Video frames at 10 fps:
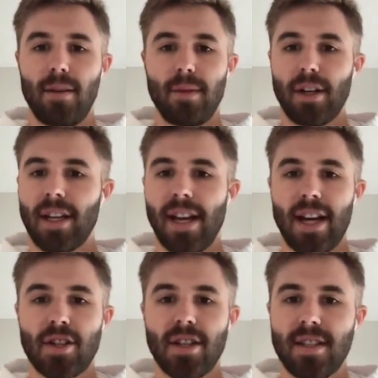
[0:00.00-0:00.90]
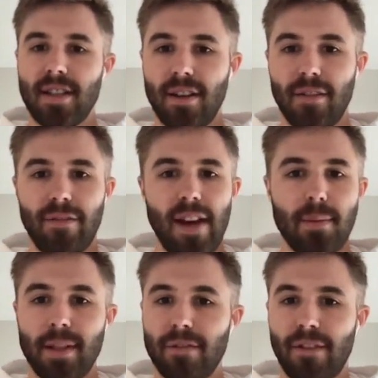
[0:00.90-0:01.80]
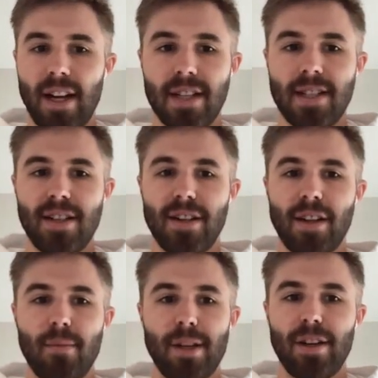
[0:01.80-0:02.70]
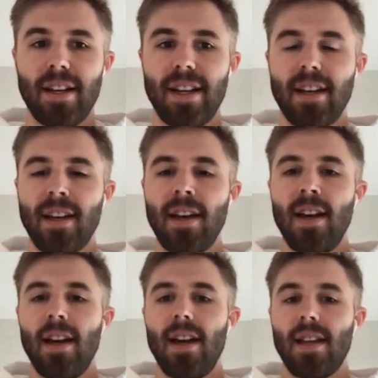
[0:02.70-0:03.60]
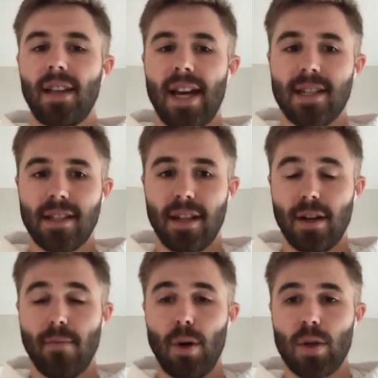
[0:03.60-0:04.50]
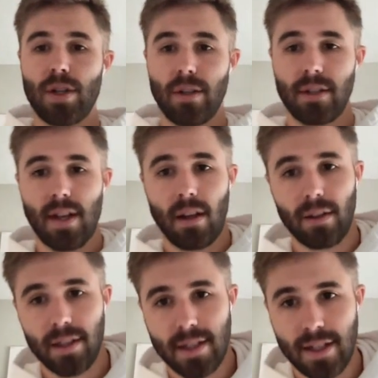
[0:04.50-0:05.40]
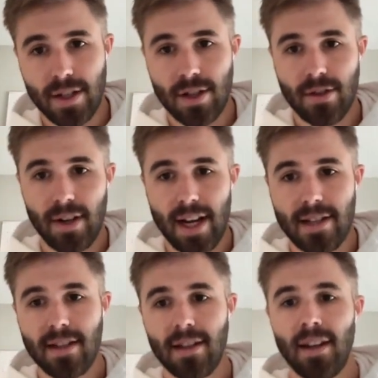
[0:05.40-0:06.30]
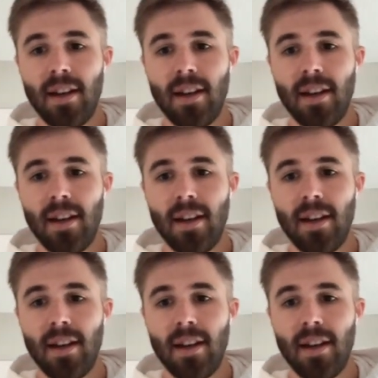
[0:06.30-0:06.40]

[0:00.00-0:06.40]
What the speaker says: your connection to family, friends, and your community, and lastly, your emotional tolerance to stress.